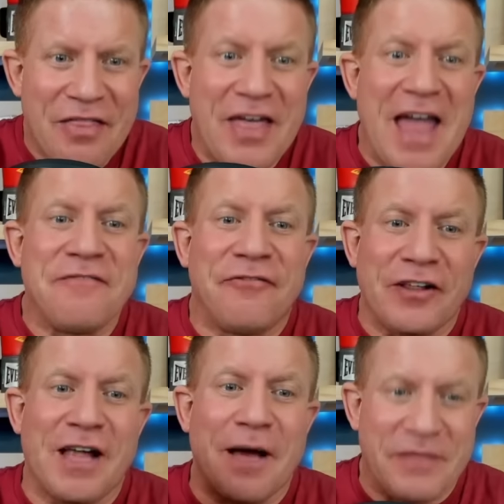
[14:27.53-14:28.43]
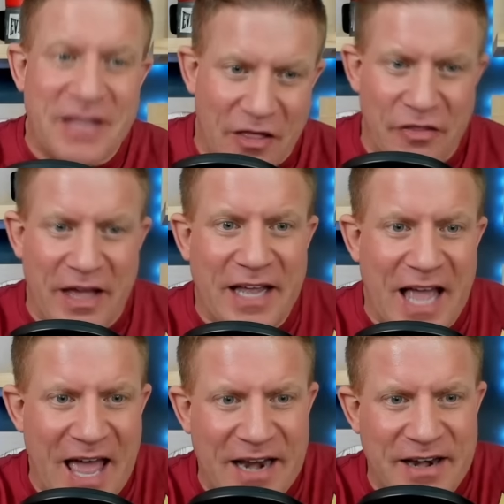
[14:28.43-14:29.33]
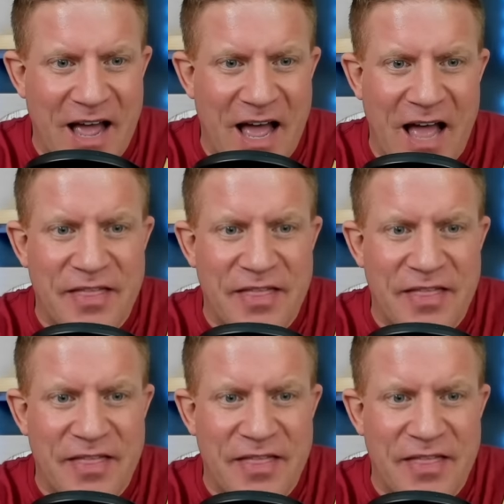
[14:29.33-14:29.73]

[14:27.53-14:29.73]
then fill up the other thing and uh,